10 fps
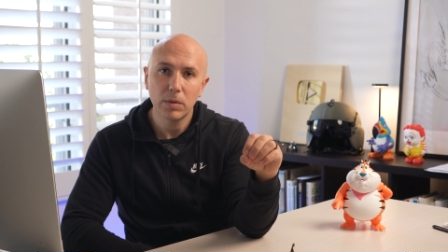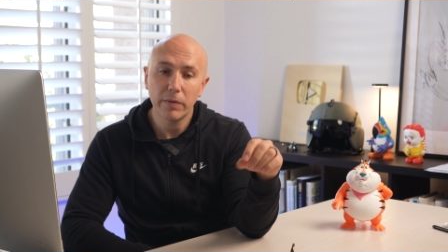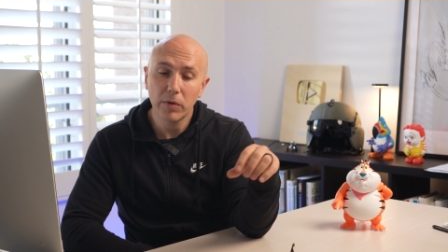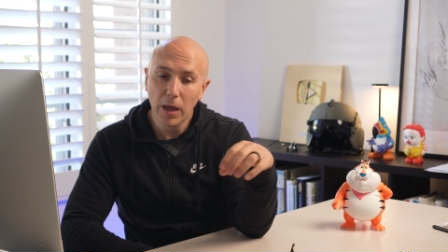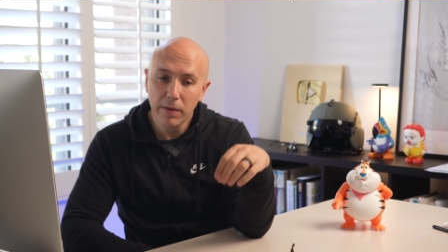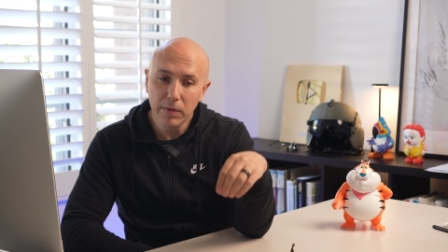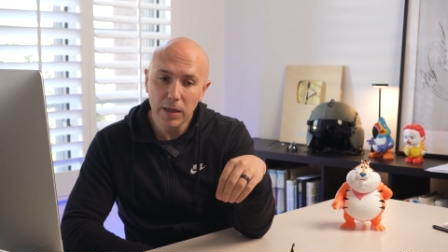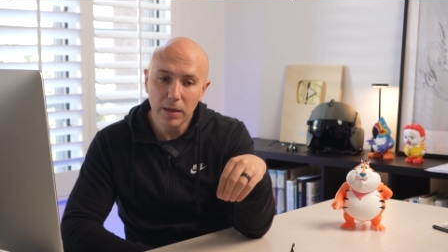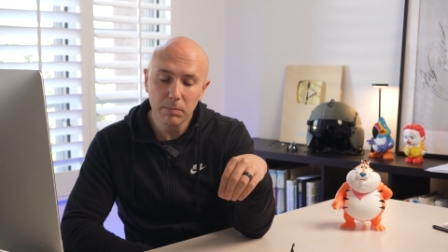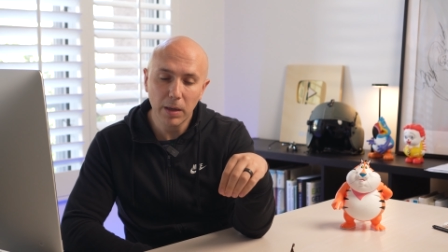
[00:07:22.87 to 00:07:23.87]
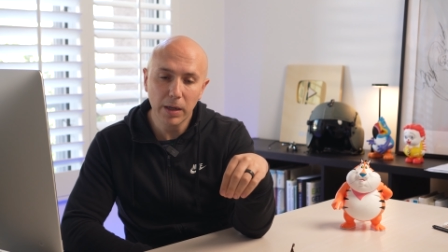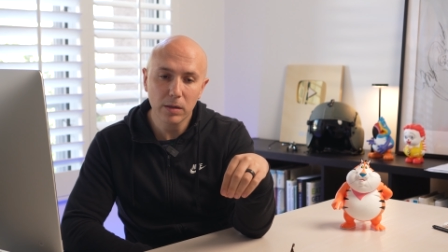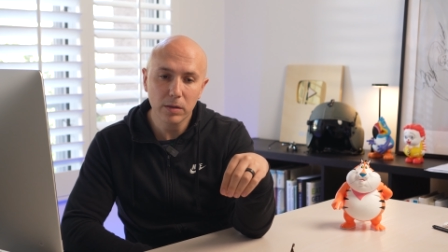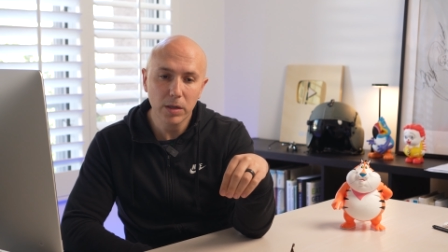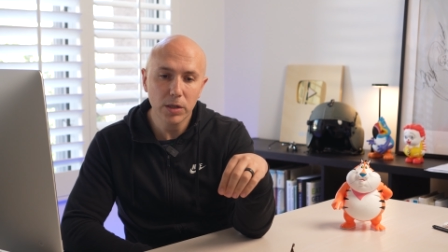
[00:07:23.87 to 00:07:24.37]
If you have any
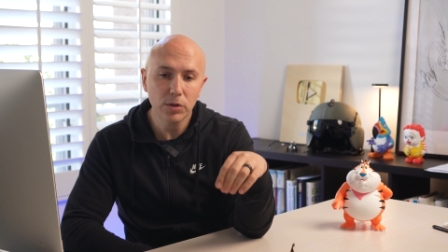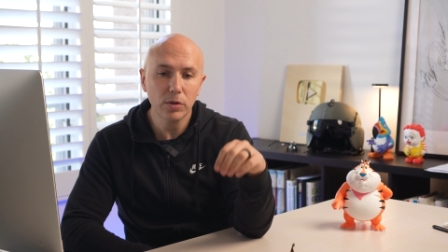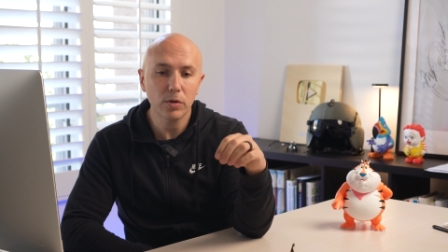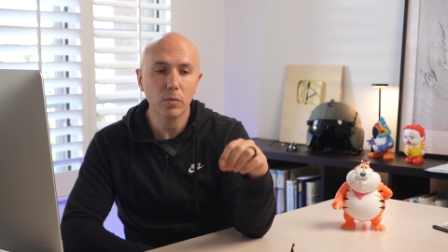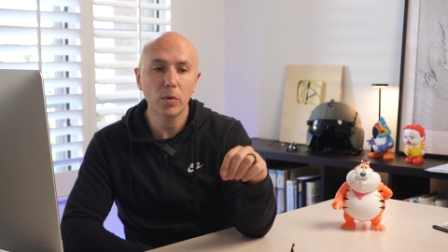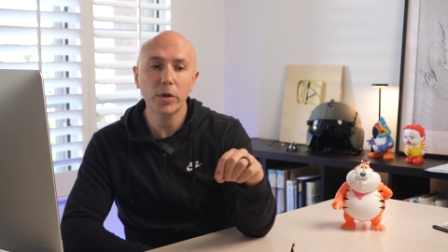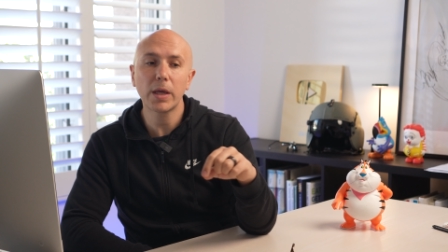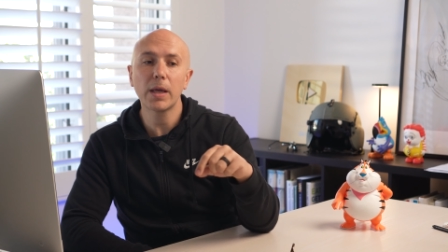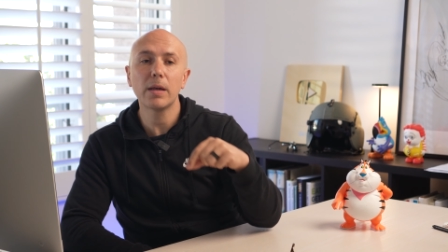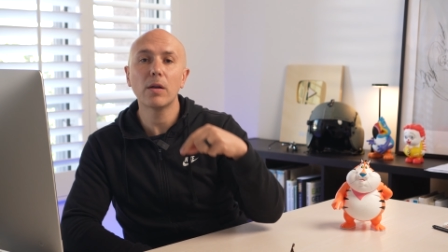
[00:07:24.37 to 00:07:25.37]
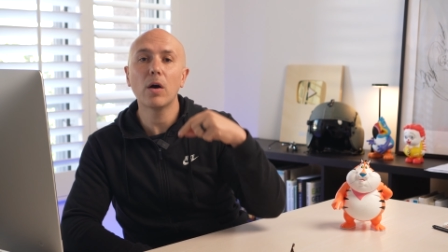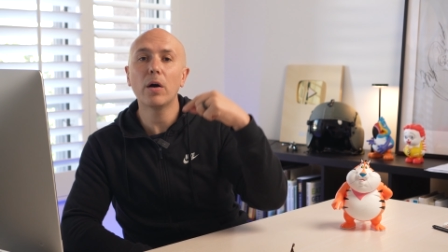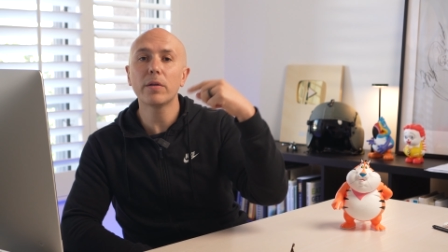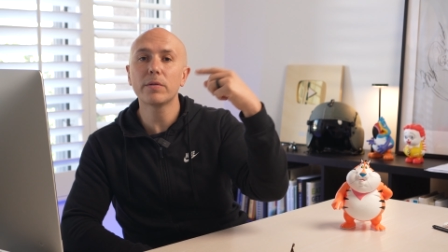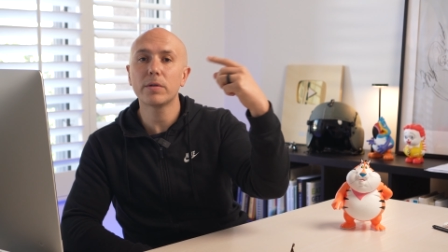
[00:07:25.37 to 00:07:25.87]
medical condition, you're working in
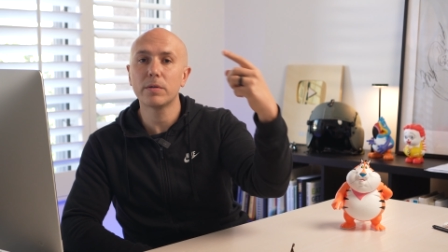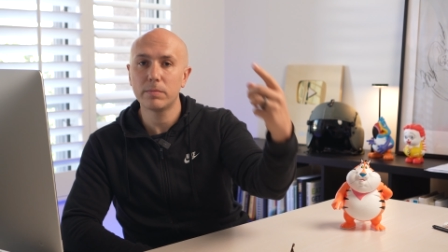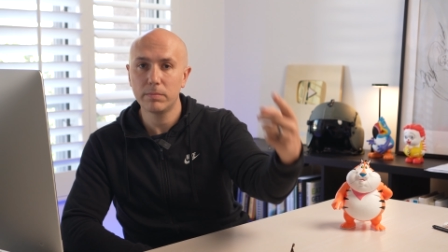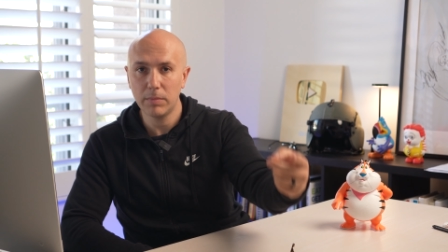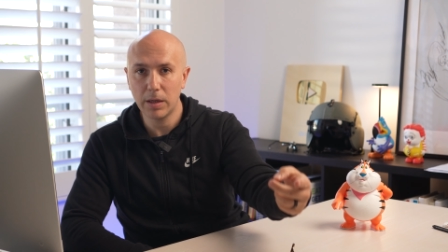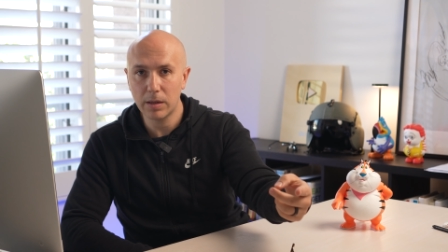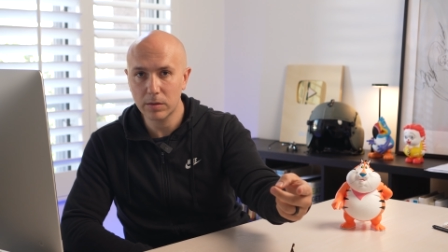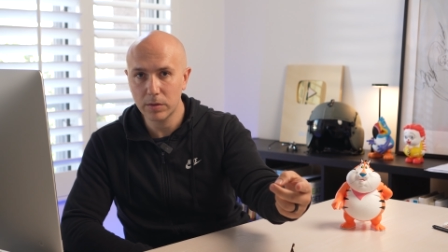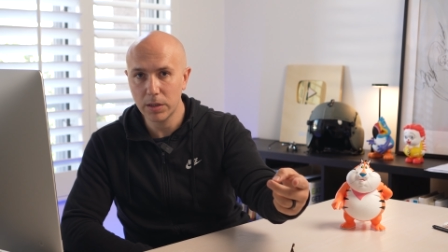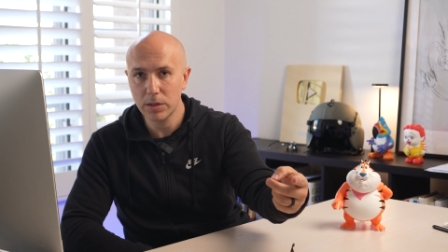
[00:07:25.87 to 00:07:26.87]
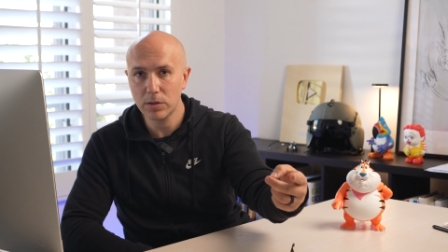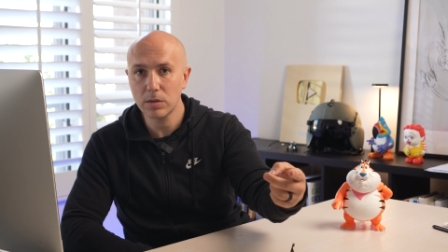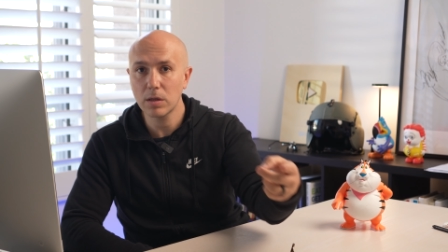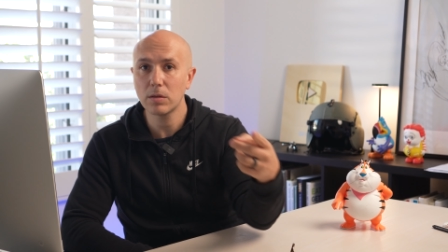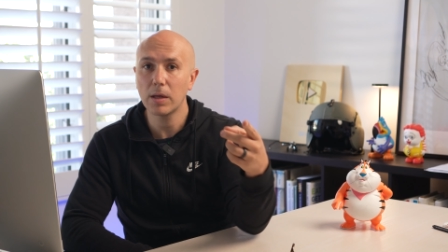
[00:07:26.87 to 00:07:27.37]
other medical conditions
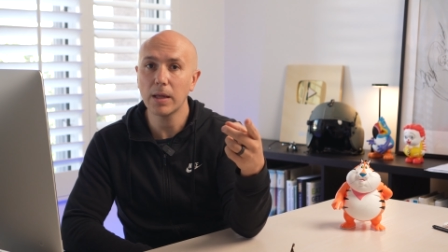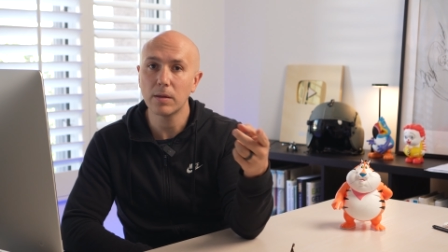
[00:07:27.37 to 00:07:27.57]
not to get